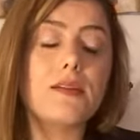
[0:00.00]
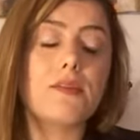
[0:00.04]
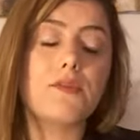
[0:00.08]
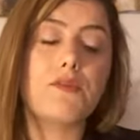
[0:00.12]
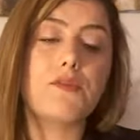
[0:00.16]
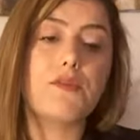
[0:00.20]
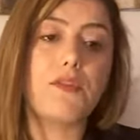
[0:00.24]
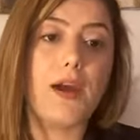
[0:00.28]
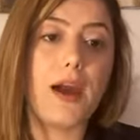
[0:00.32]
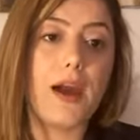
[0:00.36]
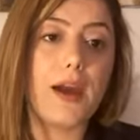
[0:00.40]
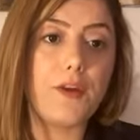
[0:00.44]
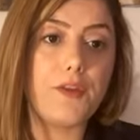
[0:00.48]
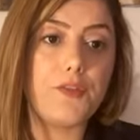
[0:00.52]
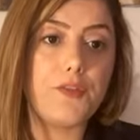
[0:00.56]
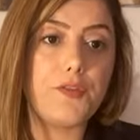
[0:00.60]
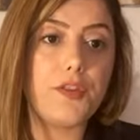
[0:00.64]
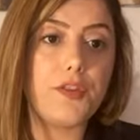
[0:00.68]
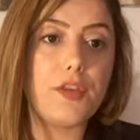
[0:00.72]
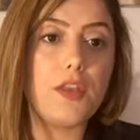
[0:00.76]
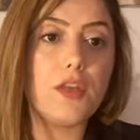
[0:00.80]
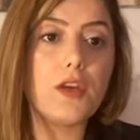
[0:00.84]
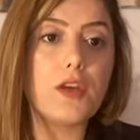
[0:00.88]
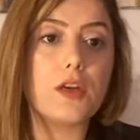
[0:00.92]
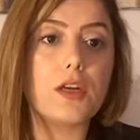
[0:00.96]
5
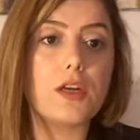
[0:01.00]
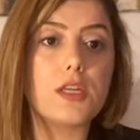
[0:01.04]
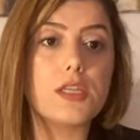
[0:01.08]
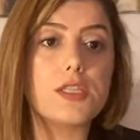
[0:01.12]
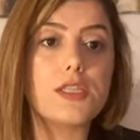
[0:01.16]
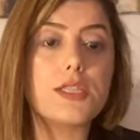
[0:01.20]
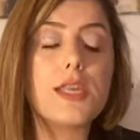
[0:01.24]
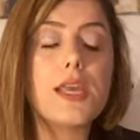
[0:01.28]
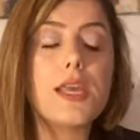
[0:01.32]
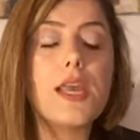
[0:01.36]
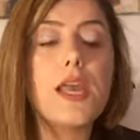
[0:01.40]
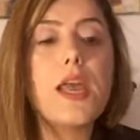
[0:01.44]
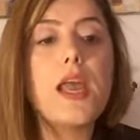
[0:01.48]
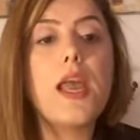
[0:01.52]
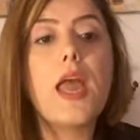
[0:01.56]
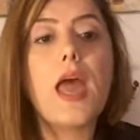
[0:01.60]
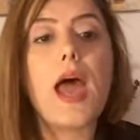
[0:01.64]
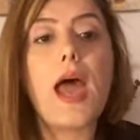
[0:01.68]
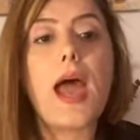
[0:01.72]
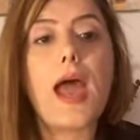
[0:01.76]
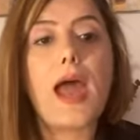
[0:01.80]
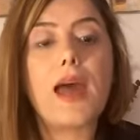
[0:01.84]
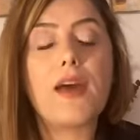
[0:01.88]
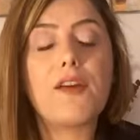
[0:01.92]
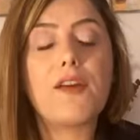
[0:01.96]
years
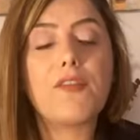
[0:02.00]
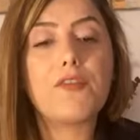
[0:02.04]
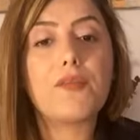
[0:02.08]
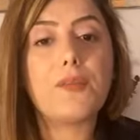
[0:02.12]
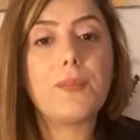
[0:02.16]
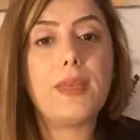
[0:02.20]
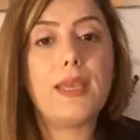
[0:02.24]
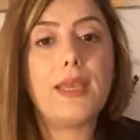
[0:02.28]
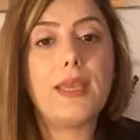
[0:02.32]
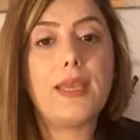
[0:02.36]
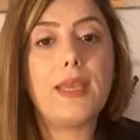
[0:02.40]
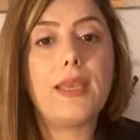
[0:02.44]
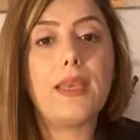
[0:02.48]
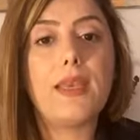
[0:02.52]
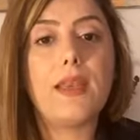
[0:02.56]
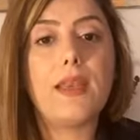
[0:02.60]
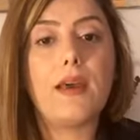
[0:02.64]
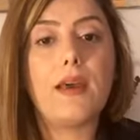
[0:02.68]
have been